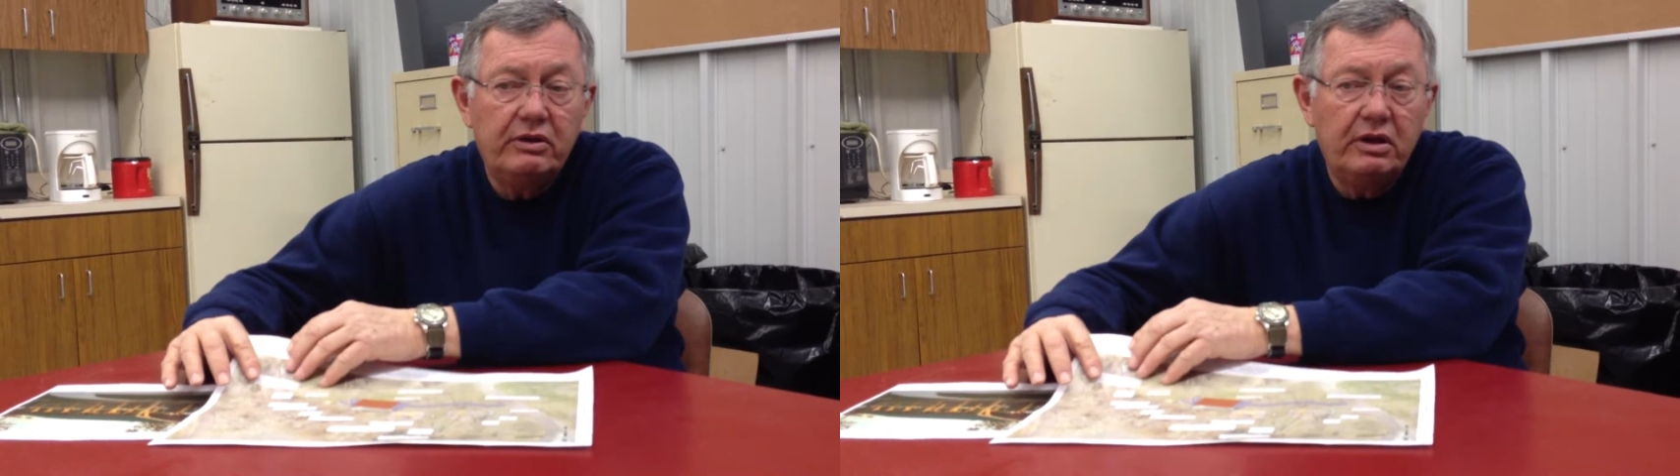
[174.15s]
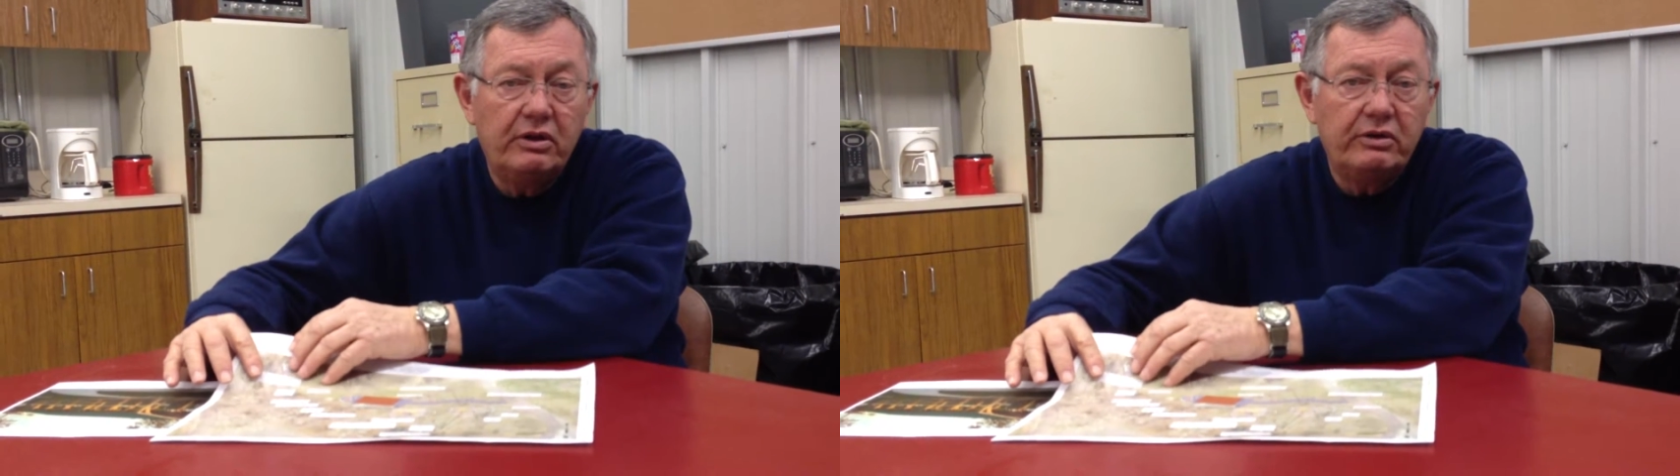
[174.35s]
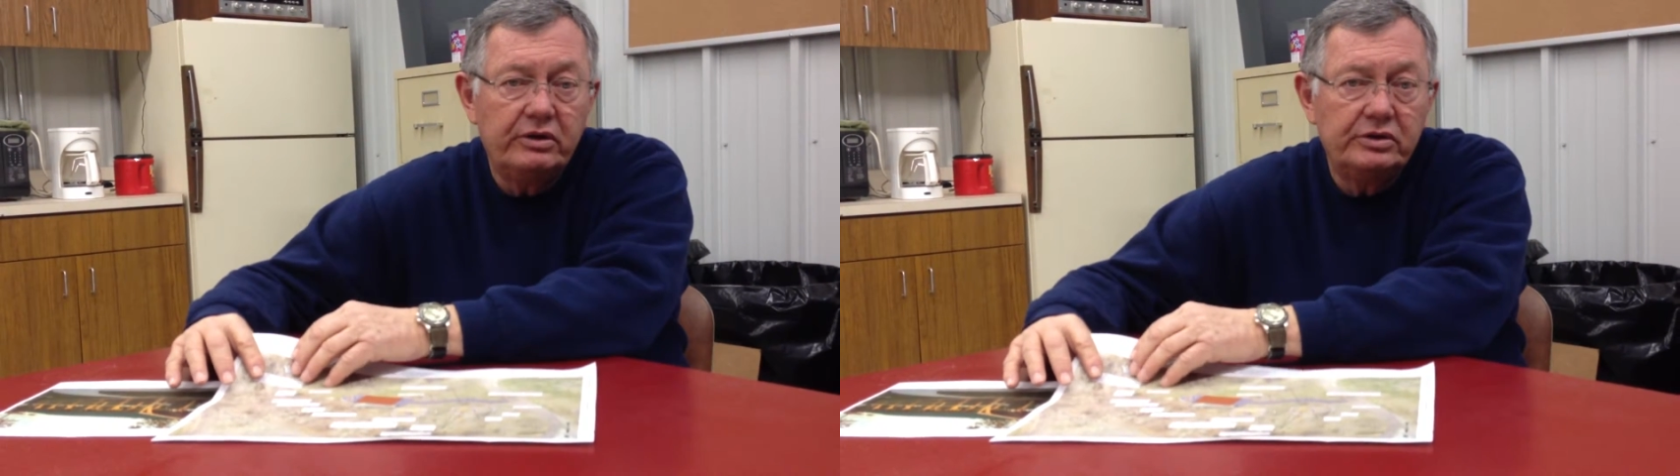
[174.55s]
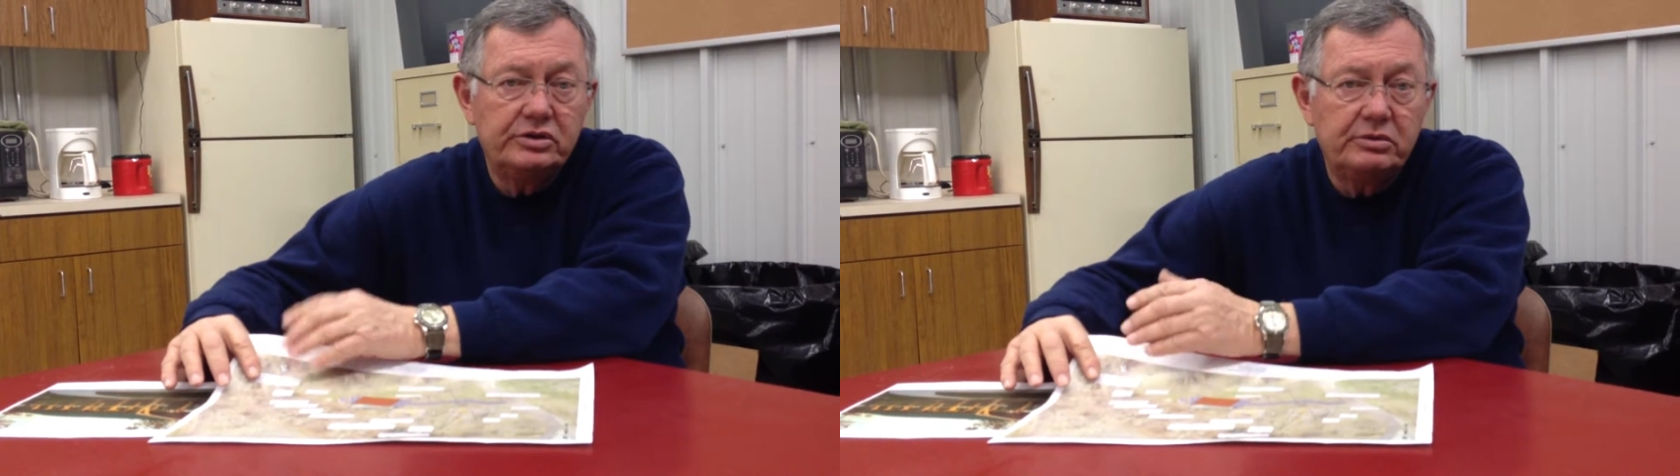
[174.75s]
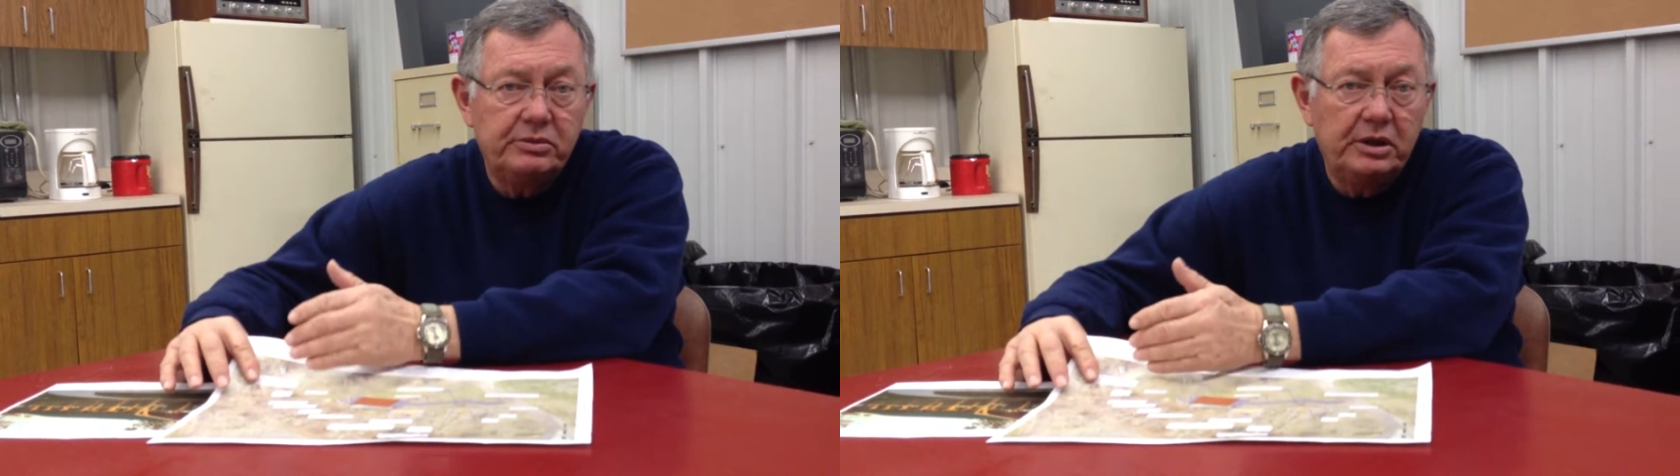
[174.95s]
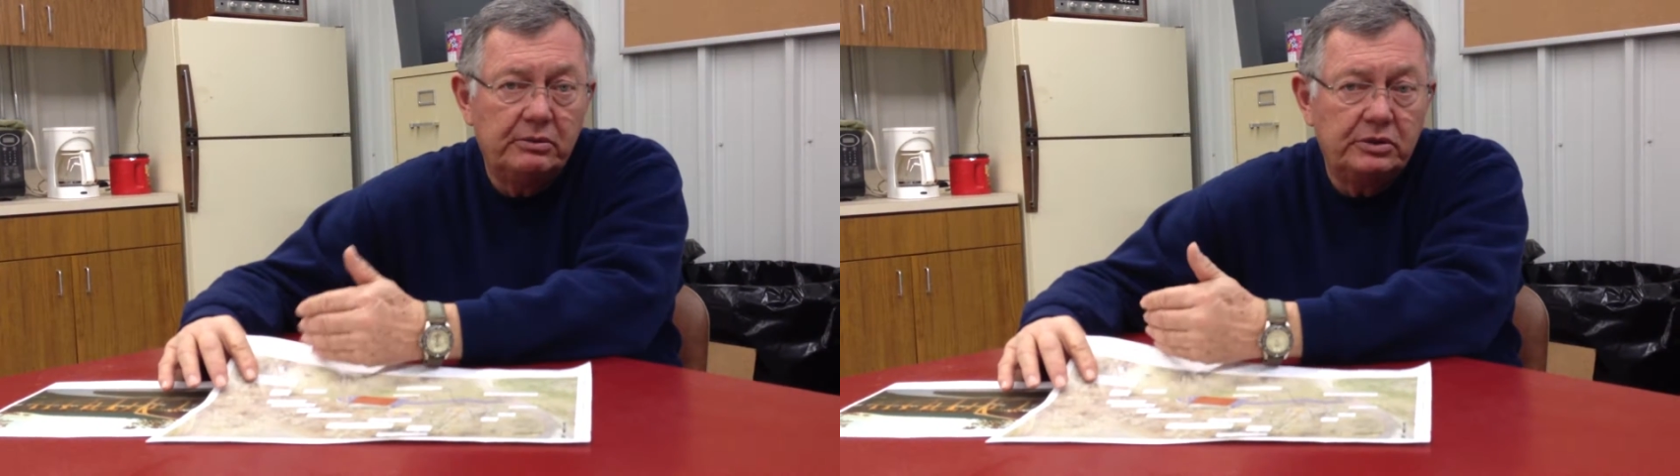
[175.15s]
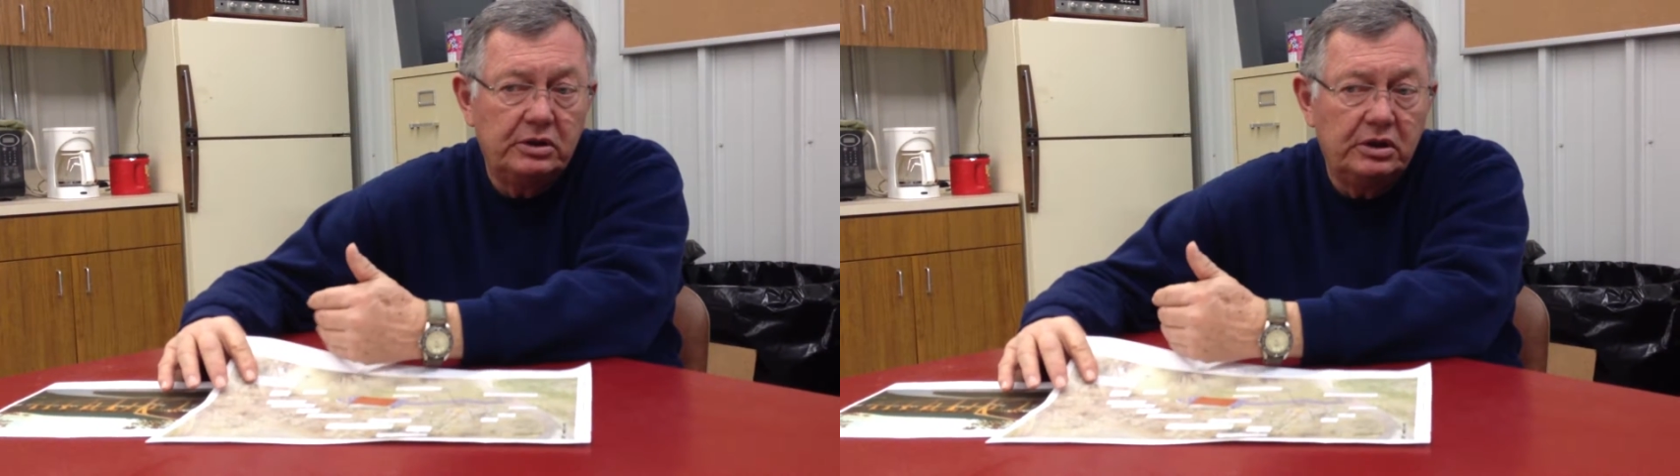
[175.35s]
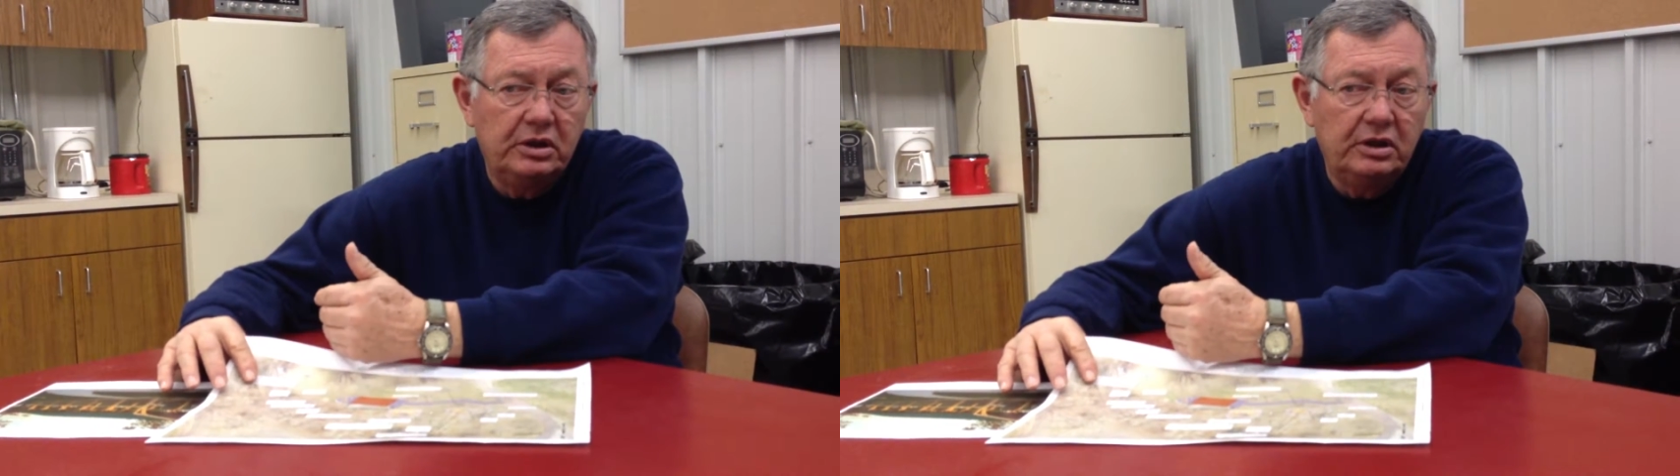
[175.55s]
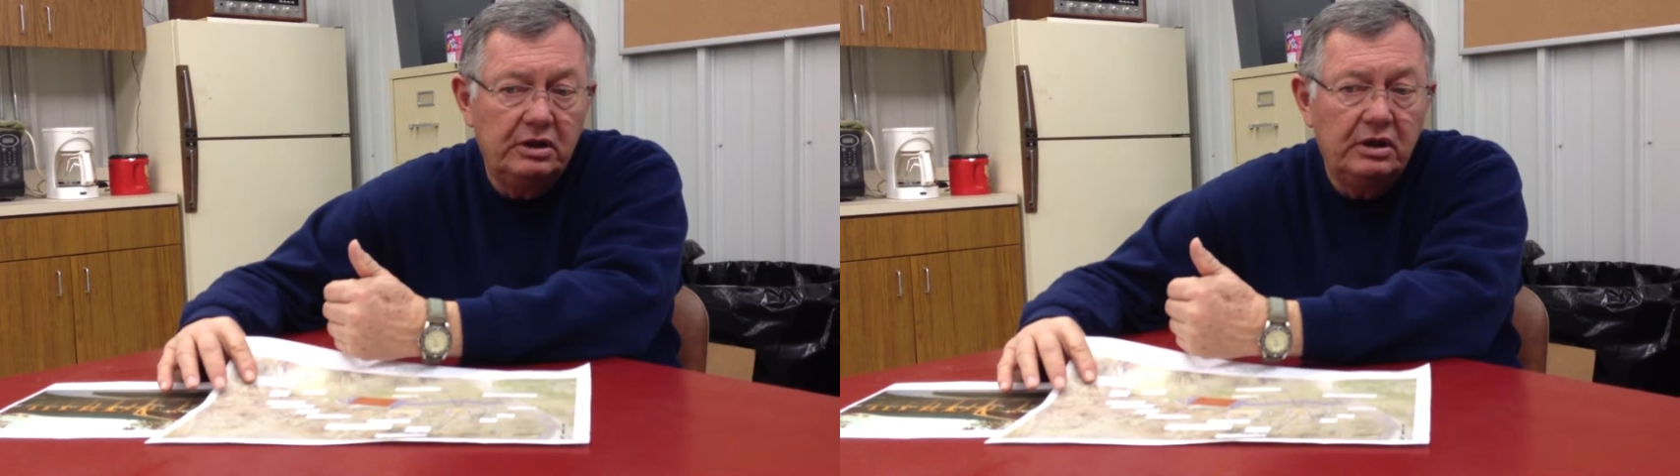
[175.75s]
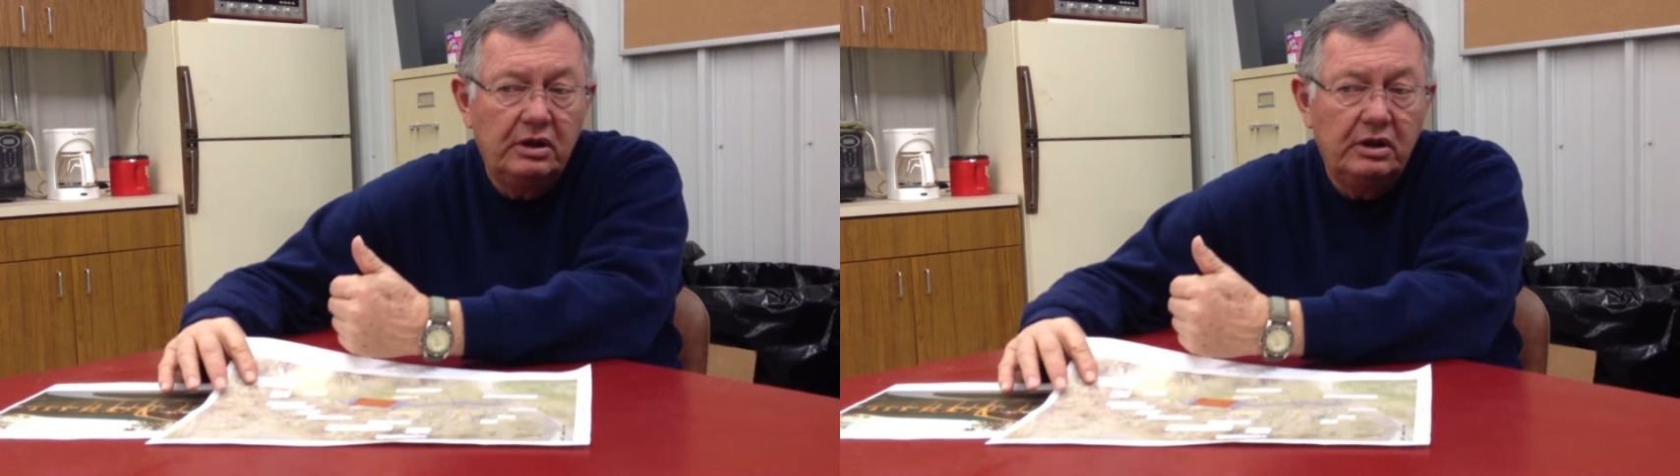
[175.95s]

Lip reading: The other is to be able to get